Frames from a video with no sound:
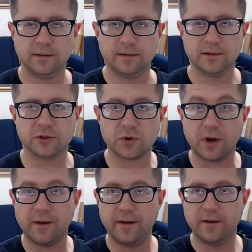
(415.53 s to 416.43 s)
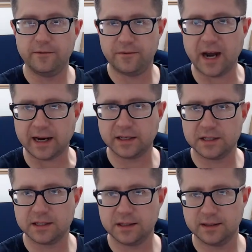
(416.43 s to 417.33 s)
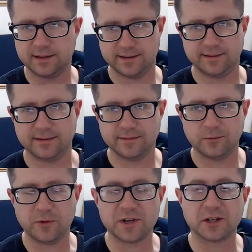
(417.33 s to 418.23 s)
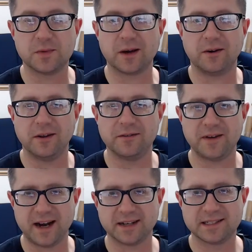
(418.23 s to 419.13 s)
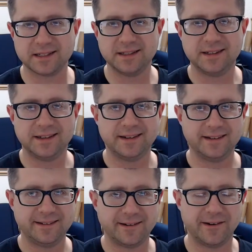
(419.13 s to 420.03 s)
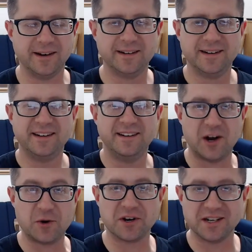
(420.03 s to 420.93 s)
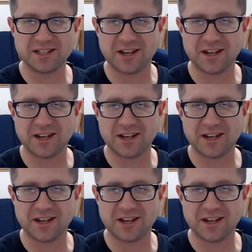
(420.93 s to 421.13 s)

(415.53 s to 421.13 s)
Those are all facts. We talked about all the facts. All right. Now we're going to talk